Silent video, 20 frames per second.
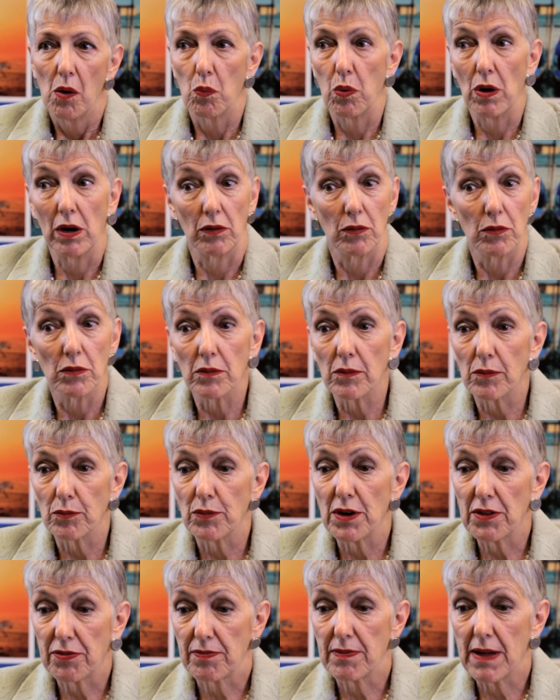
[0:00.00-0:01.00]
Well,
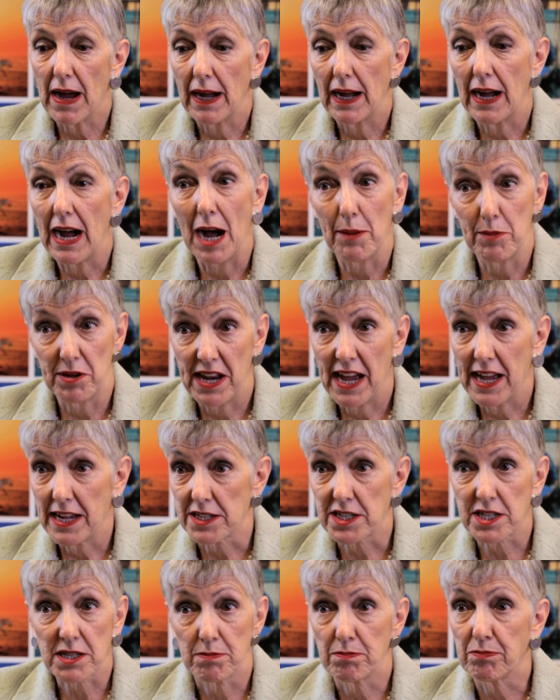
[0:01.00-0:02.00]
with
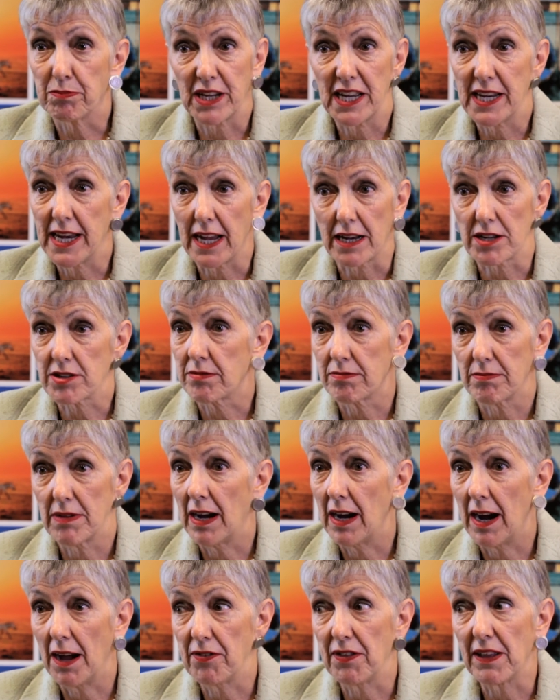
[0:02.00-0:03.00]
Amadeus Connect,
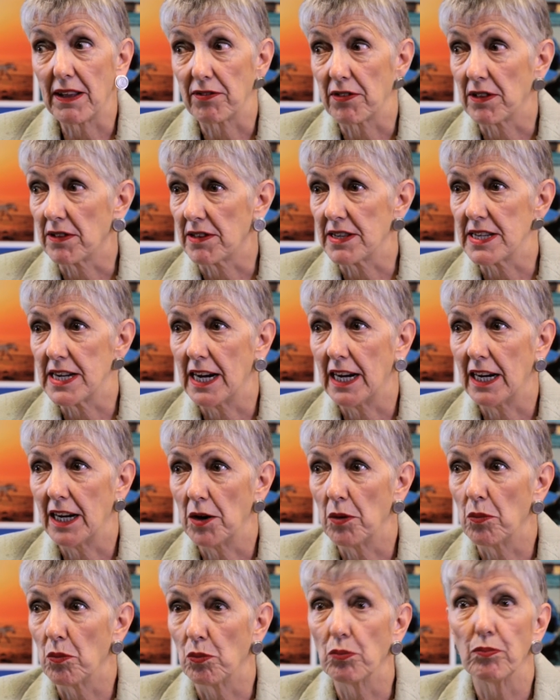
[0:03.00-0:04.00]
I think that
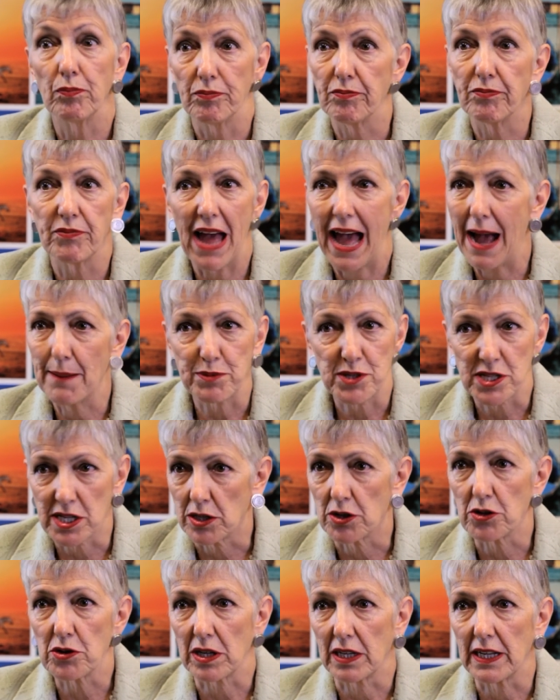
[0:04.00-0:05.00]

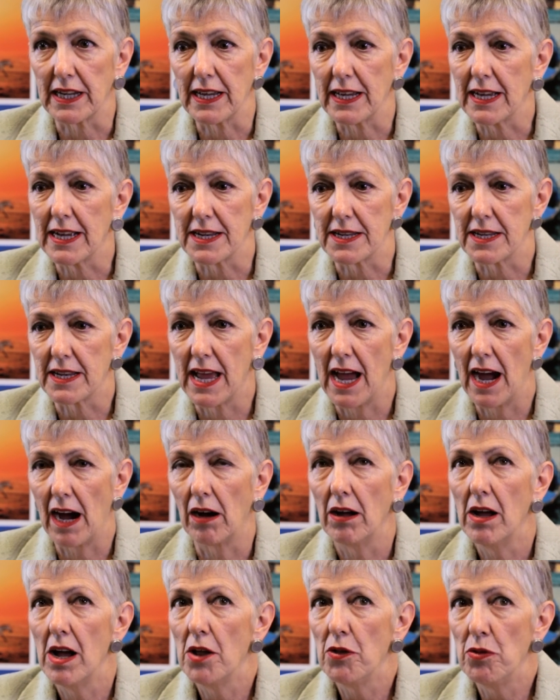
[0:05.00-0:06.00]
absolutely it
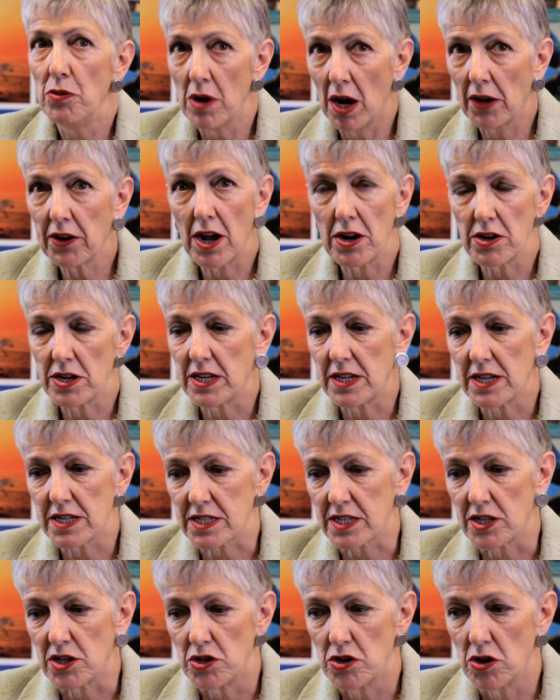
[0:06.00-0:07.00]
now, not only
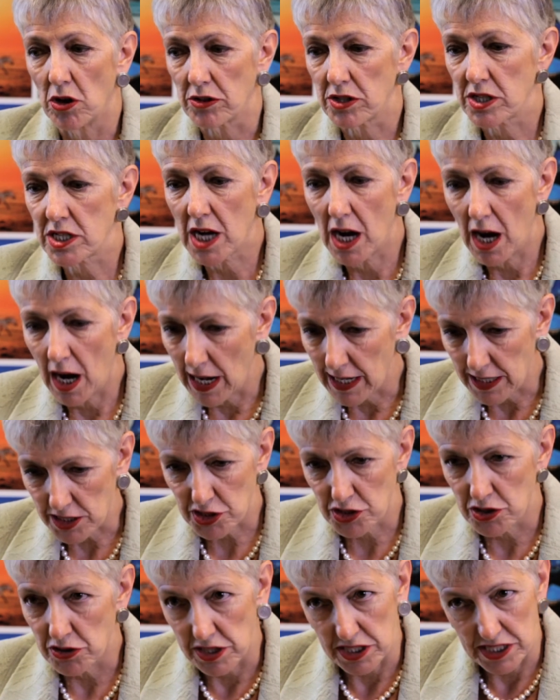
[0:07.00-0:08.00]
does it not tie
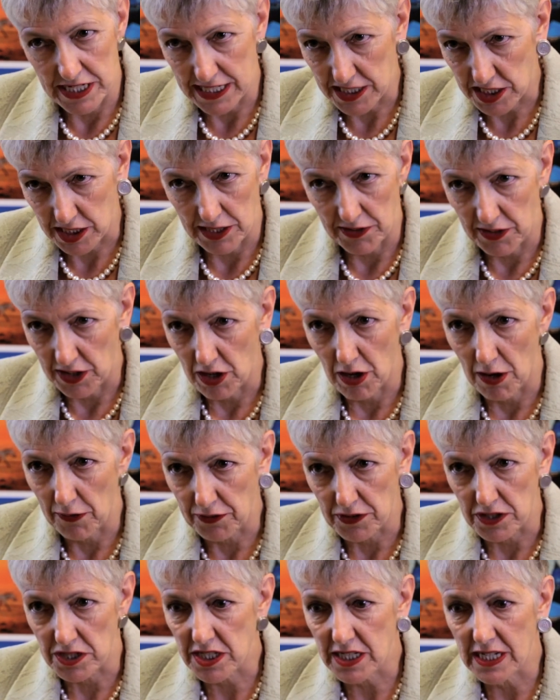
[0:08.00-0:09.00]
us to the desk in the
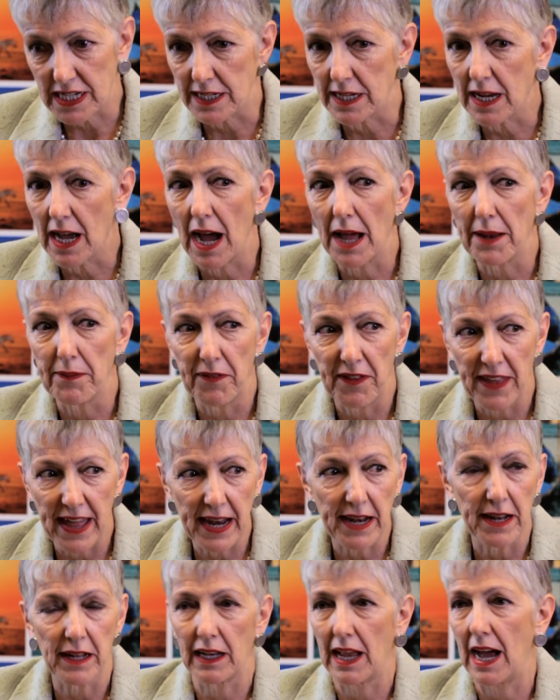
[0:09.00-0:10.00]
office, it and
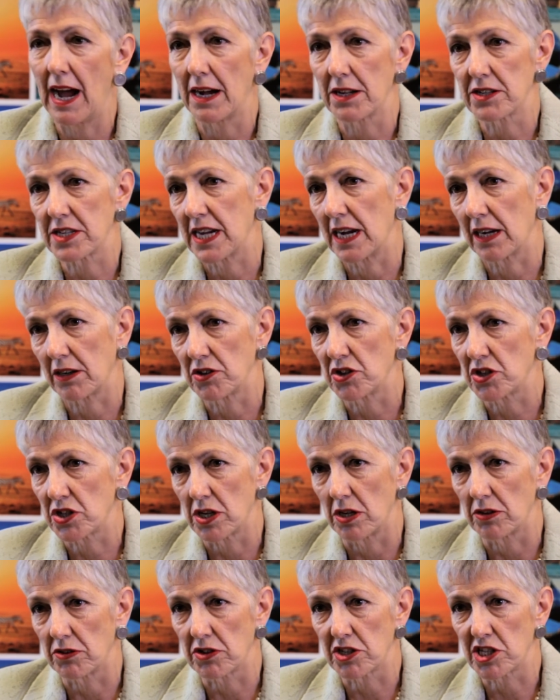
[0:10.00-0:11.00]
then allows our
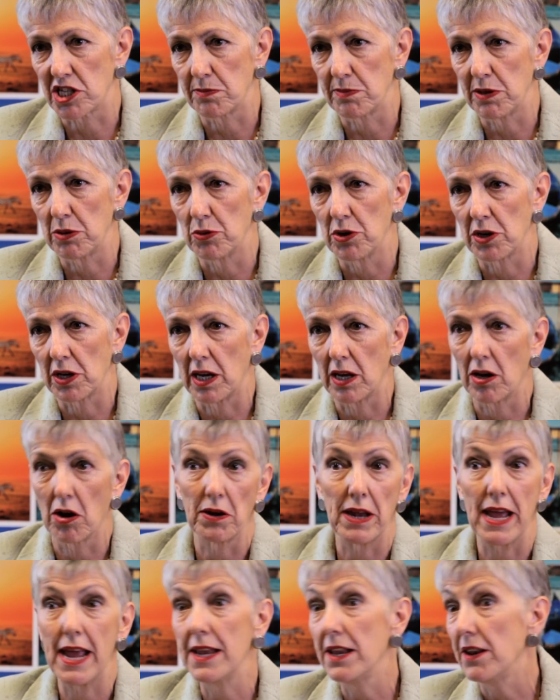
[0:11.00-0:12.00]
consultants to be working
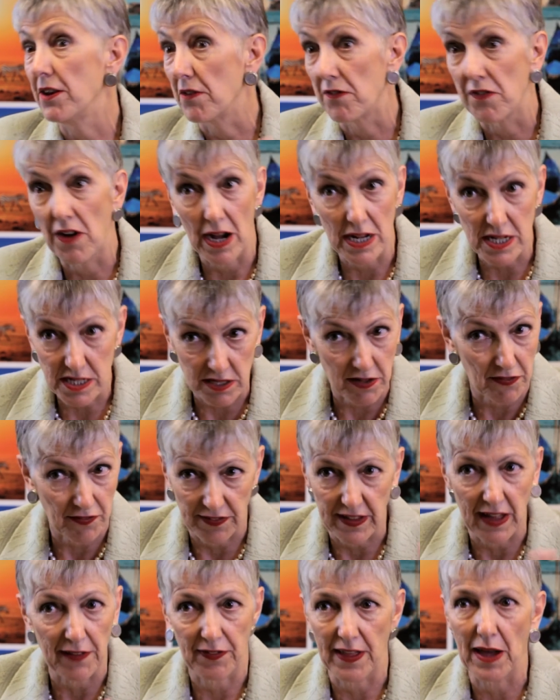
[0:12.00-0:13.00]
on any device
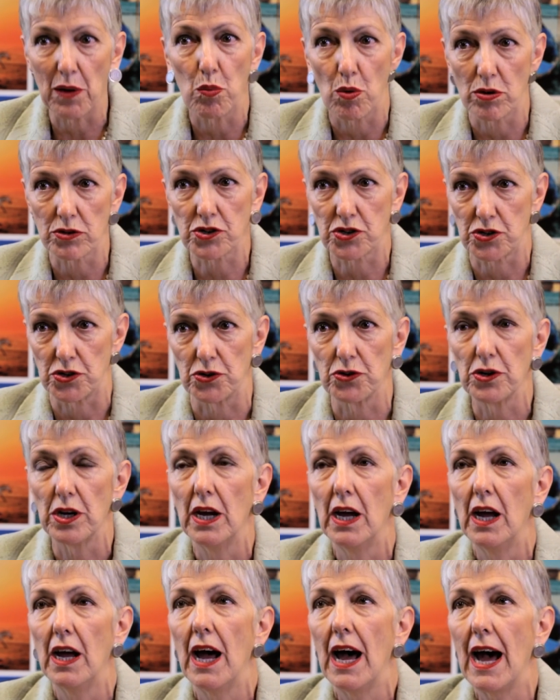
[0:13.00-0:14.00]
that they want to.
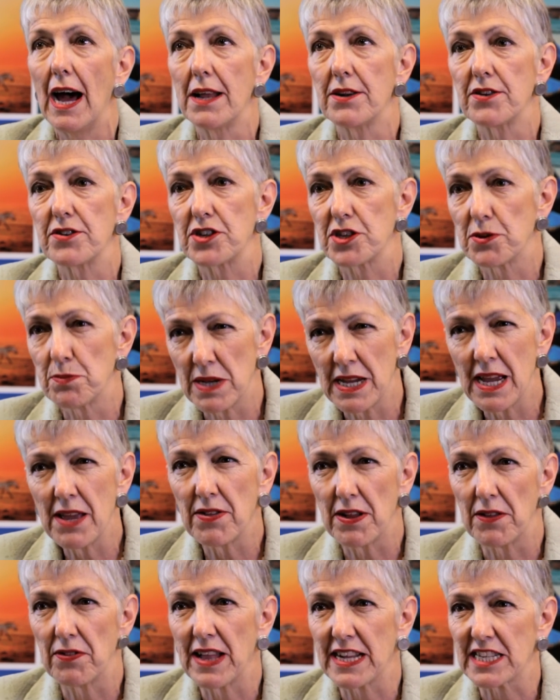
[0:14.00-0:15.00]
And to me
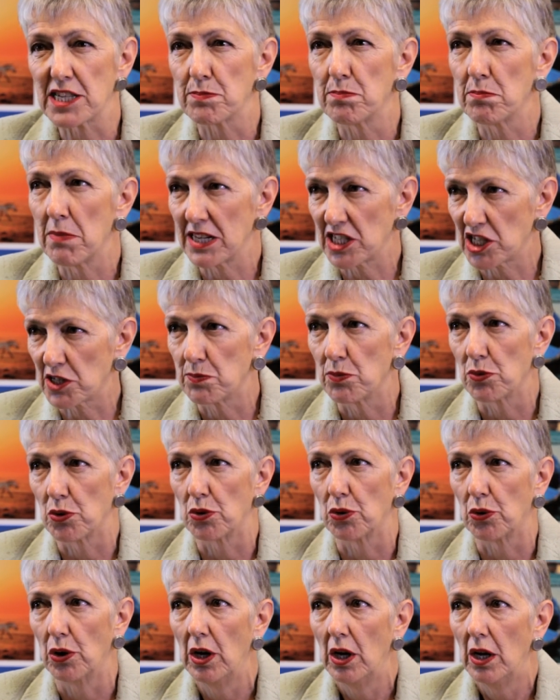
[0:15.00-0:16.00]
then that's much
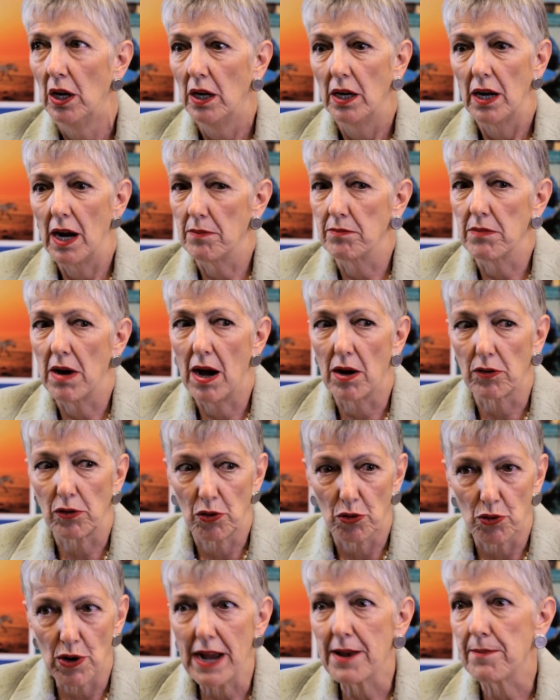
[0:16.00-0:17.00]
more a
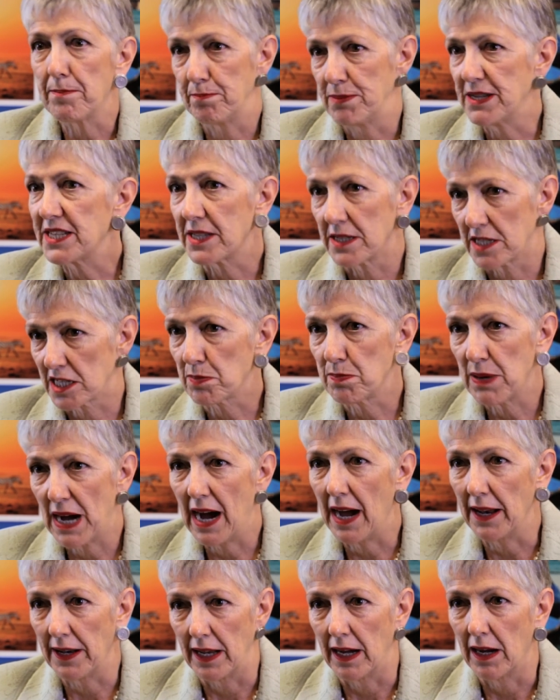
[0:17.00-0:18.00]
great business
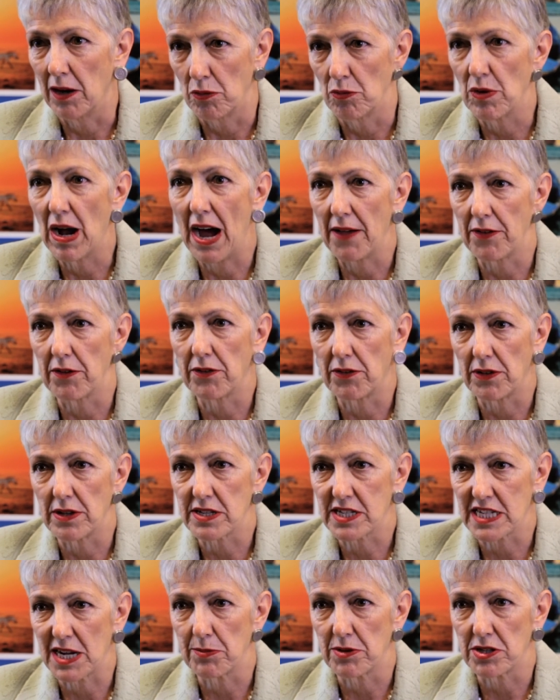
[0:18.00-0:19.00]
partner, rather than
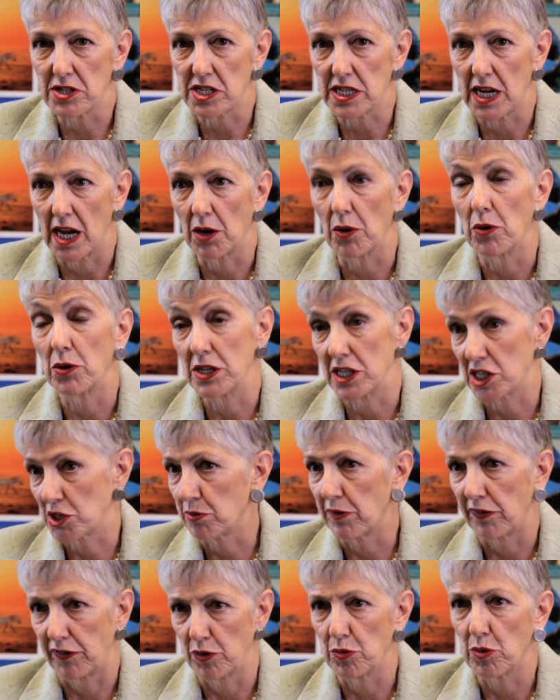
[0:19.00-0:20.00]
someone saying, oh yes,
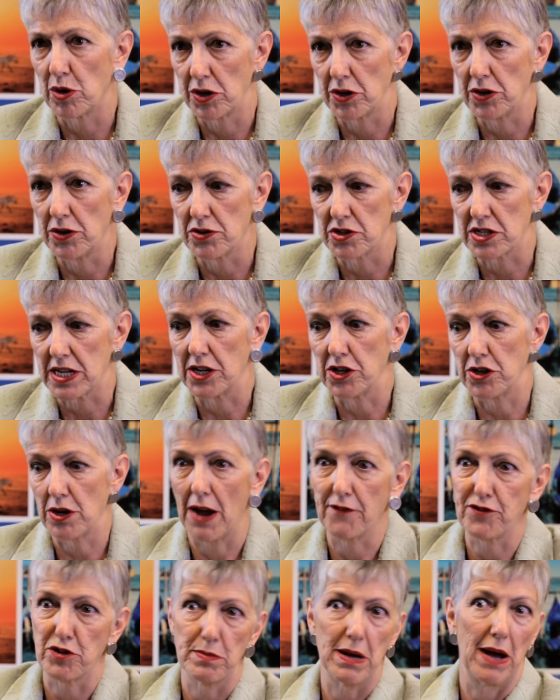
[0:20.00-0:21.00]
well, if we want to use that you
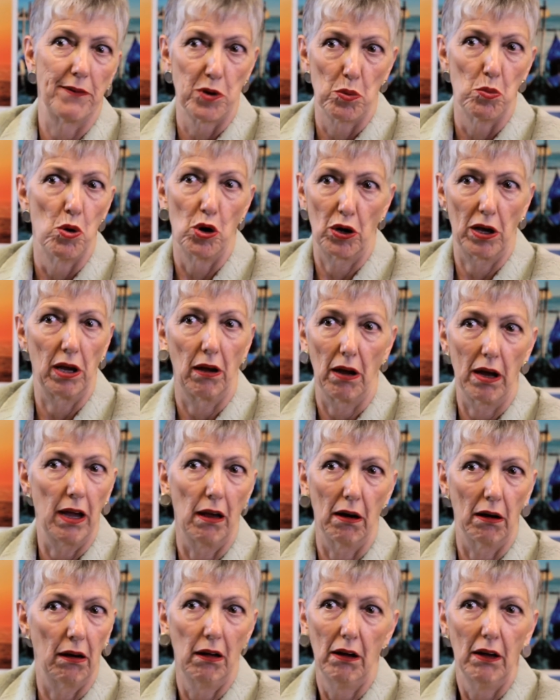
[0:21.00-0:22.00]
have to be able to work in
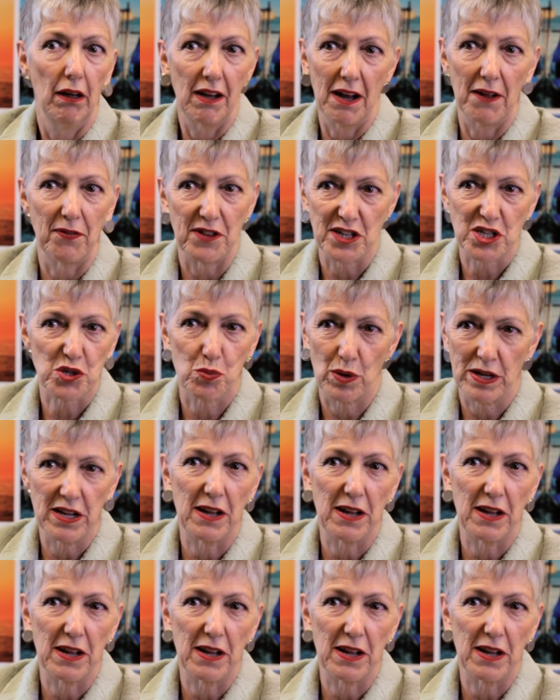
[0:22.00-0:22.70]
here in this